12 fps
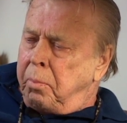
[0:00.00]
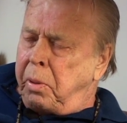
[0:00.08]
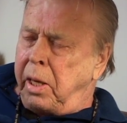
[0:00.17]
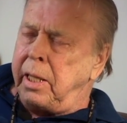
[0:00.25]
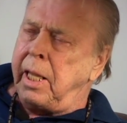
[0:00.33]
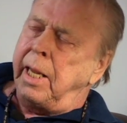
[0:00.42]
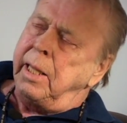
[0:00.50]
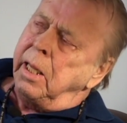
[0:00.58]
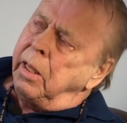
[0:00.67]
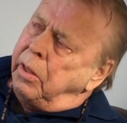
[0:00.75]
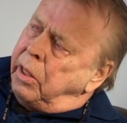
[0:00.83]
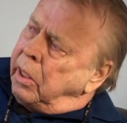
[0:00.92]
but that
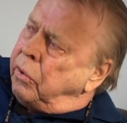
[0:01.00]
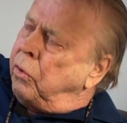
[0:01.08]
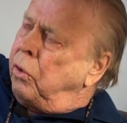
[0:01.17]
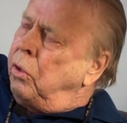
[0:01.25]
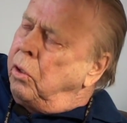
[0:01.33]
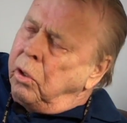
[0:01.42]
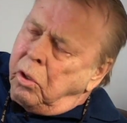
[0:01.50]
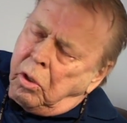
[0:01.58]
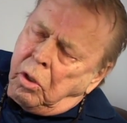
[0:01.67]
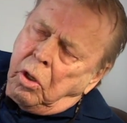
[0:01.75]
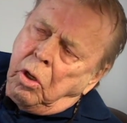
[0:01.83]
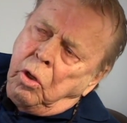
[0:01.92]
this
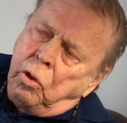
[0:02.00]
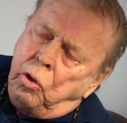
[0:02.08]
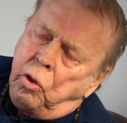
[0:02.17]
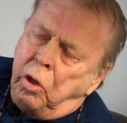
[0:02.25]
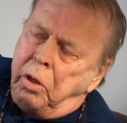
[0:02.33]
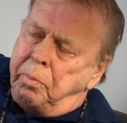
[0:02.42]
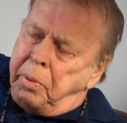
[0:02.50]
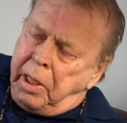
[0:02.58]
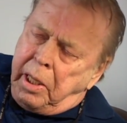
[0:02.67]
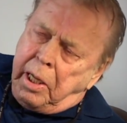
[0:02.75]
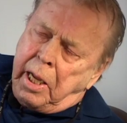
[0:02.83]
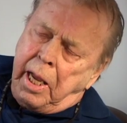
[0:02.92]
should
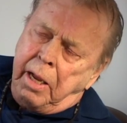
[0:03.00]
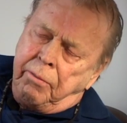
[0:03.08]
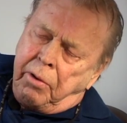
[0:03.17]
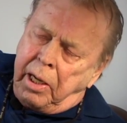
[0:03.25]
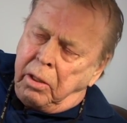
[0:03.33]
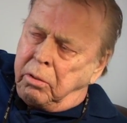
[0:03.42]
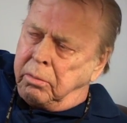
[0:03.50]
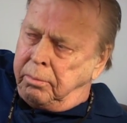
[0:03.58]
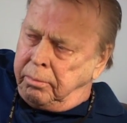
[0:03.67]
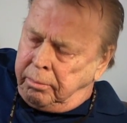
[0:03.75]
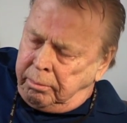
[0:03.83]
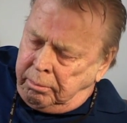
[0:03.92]
be a vital
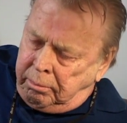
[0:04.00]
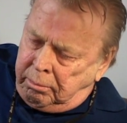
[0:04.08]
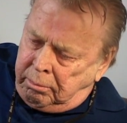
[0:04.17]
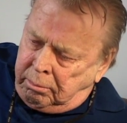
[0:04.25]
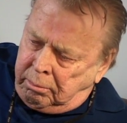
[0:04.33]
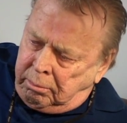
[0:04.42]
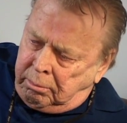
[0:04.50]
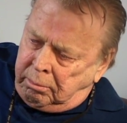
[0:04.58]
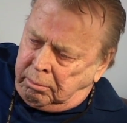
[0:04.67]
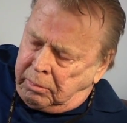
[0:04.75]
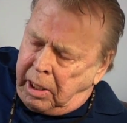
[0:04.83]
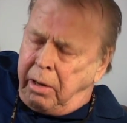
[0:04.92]

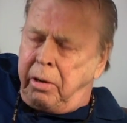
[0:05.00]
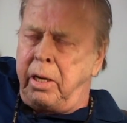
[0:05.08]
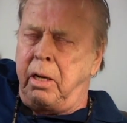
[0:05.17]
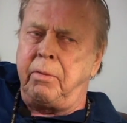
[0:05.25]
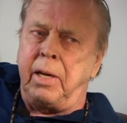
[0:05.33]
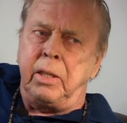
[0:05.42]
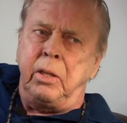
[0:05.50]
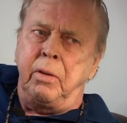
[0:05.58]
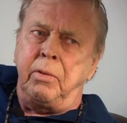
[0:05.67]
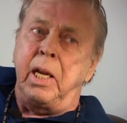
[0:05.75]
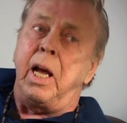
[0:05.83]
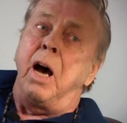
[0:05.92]
area of
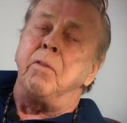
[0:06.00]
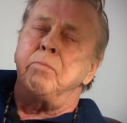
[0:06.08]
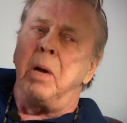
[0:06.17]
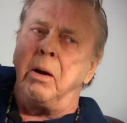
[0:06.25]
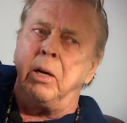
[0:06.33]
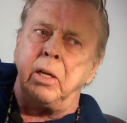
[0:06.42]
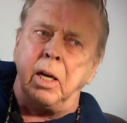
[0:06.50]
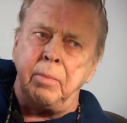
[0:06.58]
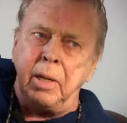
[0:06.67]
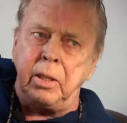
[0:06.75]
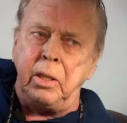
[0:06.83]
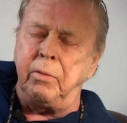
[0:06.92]
activity, of
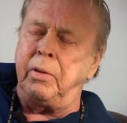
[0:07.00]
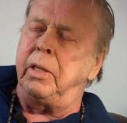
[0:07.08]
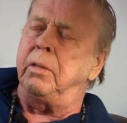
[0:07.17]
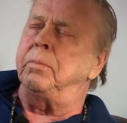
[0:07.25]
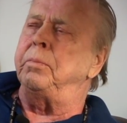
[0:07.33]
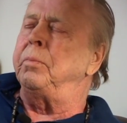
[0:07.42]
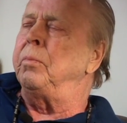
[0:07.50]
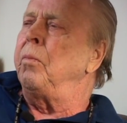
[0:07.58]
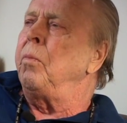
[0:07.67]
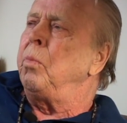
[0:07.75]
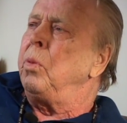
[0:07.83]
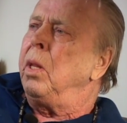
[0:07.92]
maritime activity.
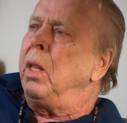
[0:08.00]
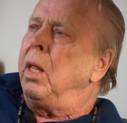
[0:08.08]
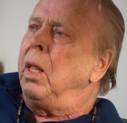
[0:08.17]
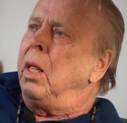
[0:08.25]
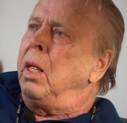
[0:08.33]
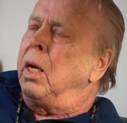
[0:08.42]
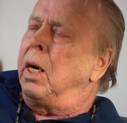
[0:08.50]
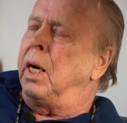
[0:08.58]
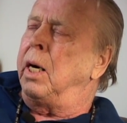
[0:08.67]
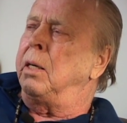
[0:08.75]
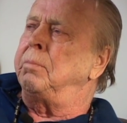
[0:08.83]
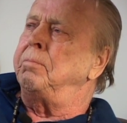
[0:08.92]

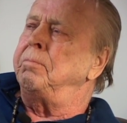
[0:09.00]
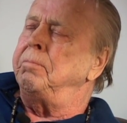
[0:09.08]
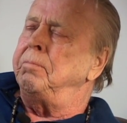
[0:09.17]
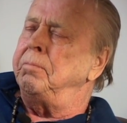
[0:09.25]
Um,